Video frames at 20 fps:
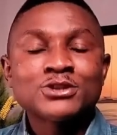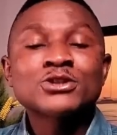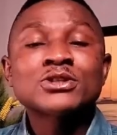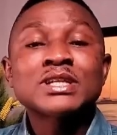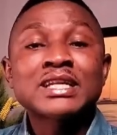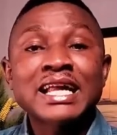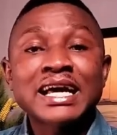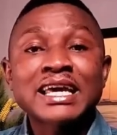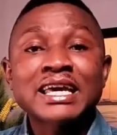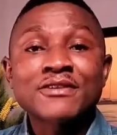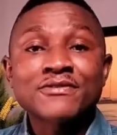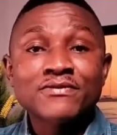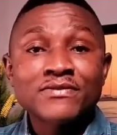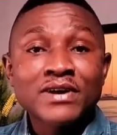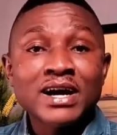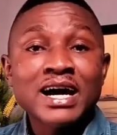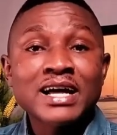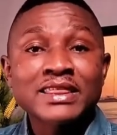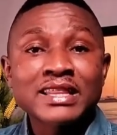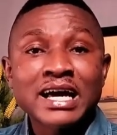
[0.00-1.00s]
Just like a
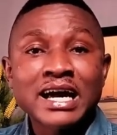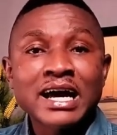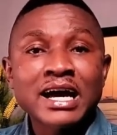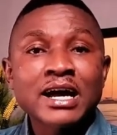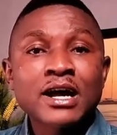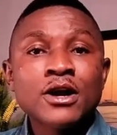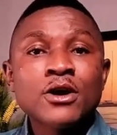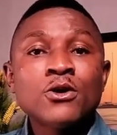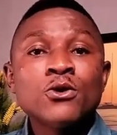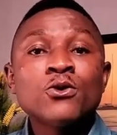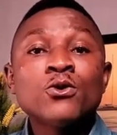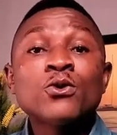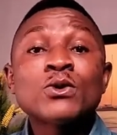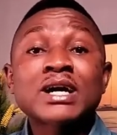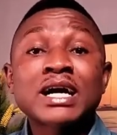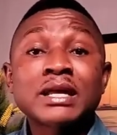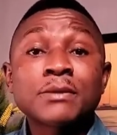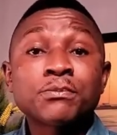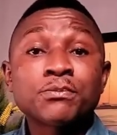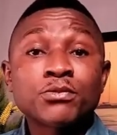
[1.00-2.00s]
father
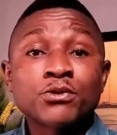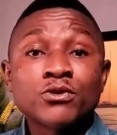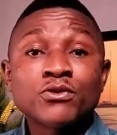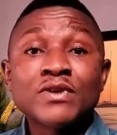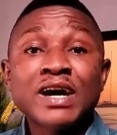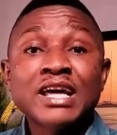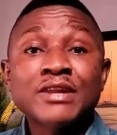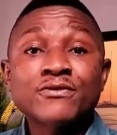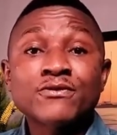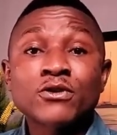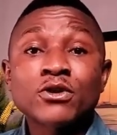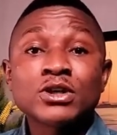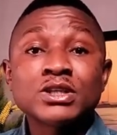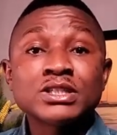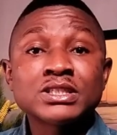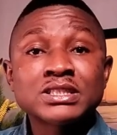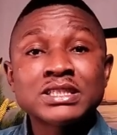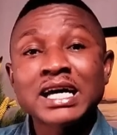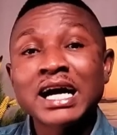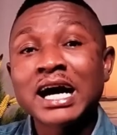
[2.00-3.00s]
who can provide
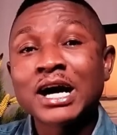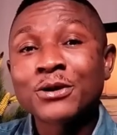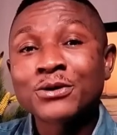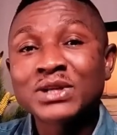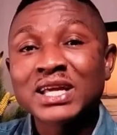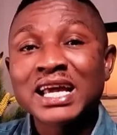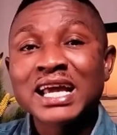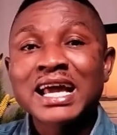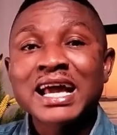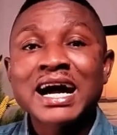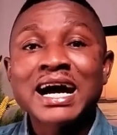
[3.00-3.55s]
for his child